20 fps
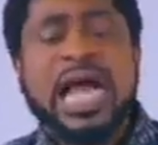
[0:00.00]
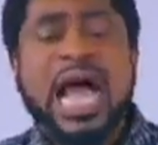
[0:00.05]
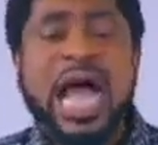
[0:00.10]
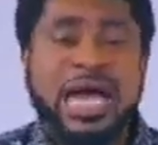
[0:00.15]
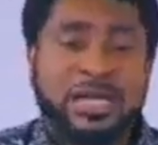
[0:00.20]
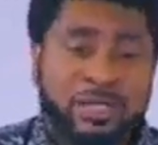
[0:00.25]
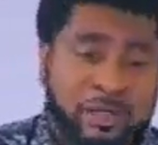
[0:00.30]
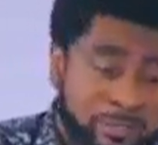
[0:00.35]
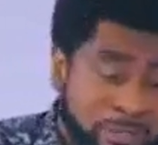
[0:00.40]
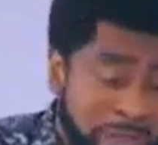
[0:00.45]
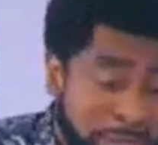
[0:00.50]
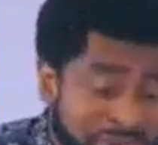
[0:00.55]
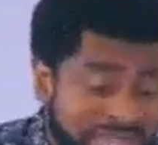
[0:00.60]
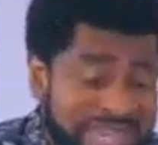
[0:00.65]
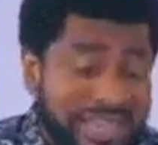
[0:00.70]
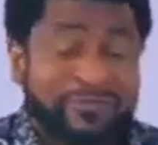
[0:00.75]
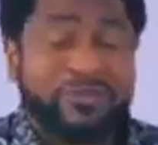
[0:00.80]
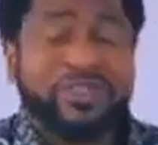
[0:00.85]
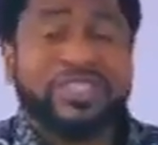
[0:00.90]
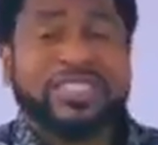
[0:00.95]
And maybe
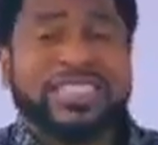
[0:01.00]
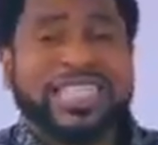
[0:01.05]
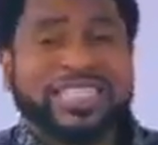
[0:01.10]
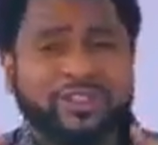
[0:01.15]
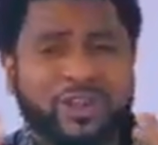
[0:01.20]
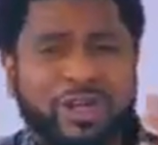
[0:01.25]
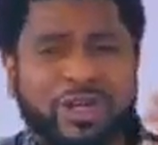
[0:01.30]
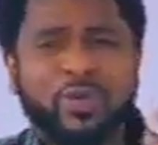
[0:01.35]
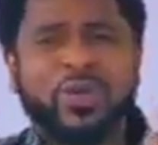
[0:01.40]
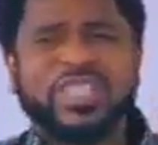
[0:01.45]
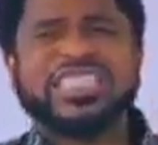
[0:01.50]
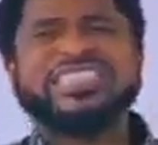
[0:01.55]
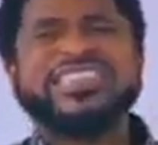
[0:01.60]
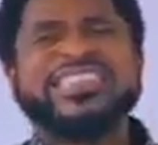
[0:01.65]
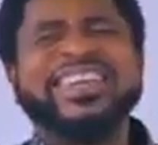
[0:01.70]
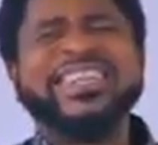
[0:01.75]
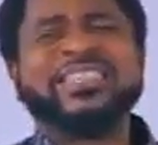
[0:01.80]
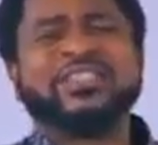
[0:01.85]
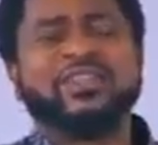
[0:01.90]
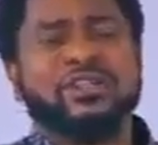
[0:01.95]
they thought it was a
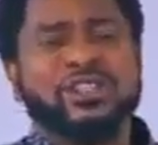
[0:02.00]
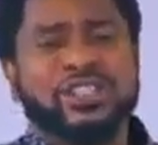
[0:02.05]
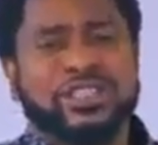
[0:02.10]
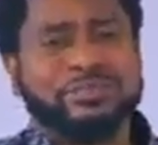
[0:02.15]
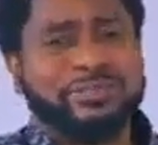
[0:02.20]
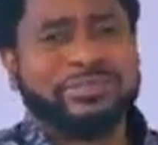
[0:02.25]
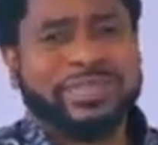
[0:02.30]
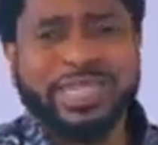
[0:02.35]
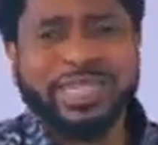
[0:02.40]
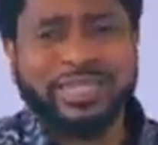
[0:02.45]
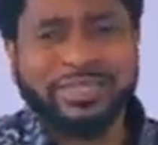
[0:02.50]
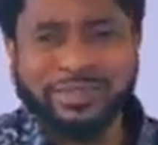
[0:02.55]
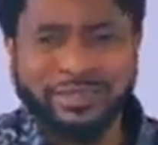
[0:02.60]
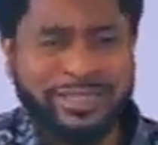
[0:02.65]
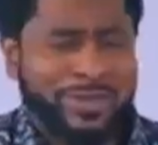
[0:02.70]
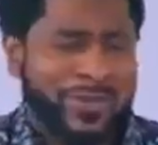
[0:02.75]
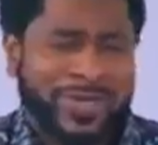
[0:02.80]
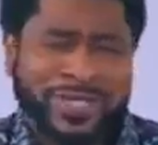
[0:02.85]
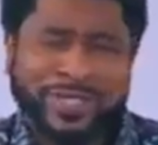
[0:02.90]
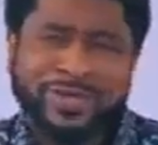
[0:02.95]
relationship then.
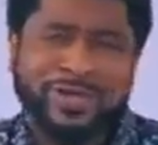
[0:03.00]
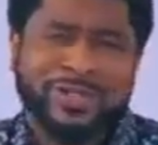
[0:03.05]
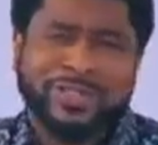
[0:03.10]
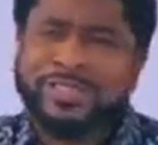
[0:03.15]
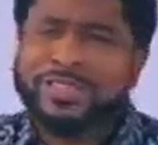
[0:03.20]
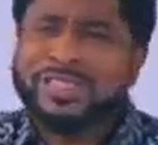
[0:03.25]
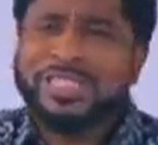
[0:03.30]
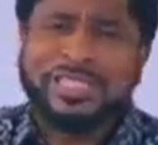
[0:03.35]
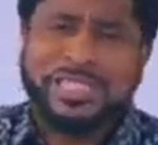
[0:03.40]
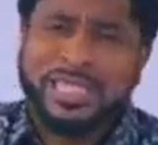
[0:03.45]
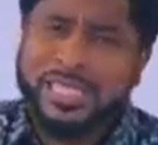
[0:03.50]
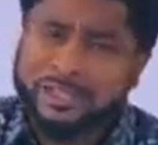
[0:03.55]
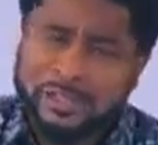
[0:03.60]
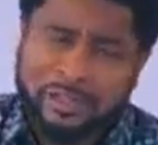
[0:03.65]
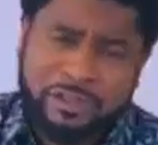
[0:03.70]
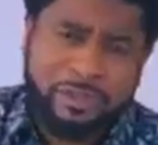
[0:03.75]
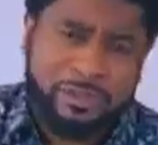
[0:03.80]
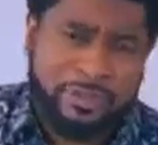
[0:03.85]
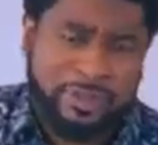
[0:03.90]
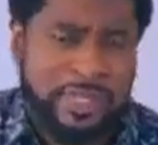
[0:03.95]
They were young teenagers or
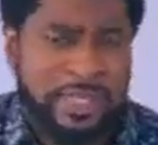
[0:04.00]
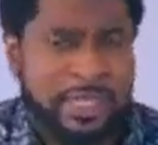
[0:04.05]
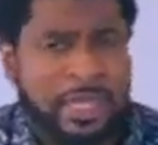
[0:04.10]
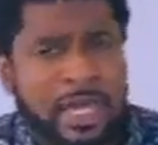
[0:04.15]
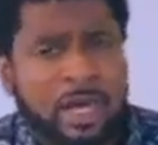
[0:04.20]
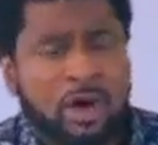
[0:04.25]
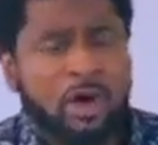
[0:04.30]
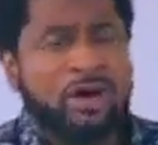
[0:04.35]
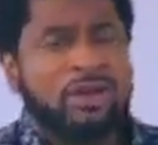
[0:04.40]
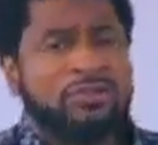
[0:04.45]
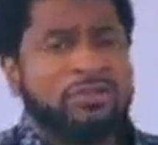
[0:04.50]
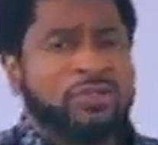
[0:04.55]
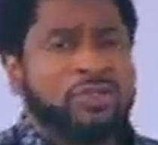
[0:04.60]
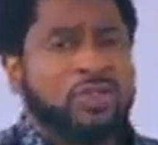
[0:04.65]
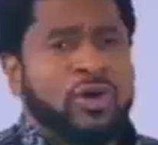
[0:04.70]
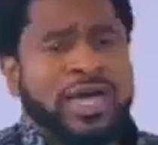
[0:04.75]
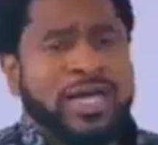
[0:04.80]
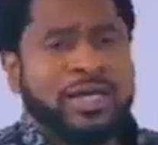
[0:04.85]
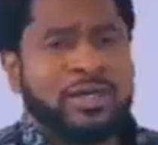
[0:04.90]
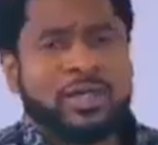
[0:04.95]
something, or even
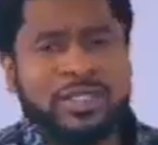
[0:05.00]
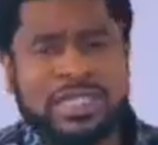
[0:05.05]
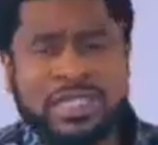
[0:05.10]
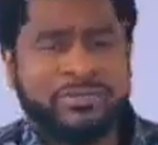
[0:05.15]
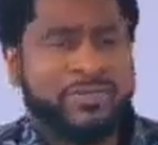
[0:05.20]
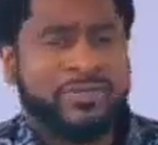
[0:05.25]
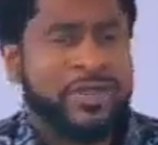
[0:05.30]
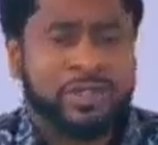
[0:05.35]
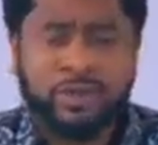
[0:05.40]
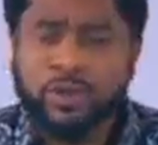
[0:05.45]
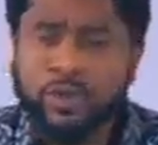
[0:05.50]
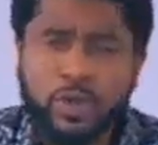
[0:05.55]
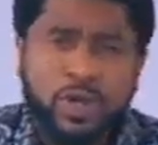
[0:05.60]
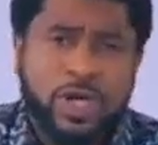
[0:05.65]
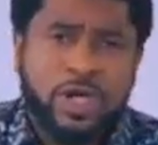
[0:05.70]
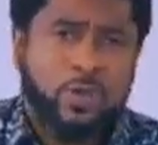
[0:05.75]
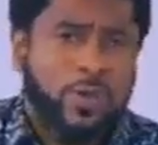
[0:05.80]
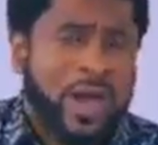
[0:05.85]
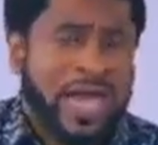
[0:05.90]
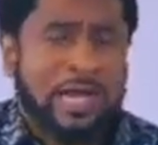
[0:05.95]
young adults, and they felt,
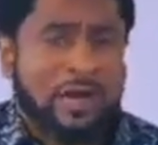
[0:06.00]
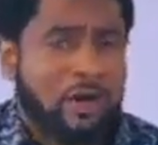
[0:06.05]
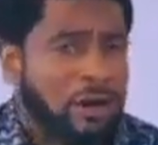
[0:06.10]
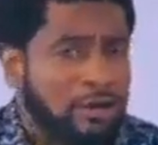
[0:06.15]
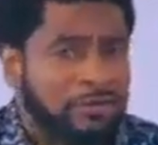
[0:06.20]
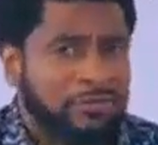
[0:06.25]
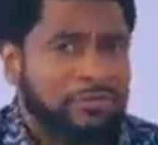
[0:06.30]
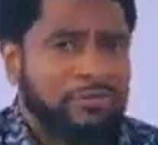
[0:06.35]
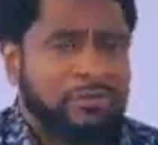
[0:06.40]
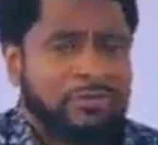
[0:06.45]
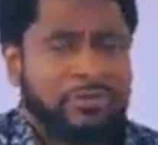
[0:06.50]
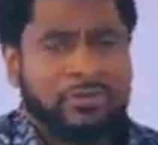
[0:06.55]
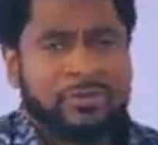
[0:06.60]
oh, we're in love.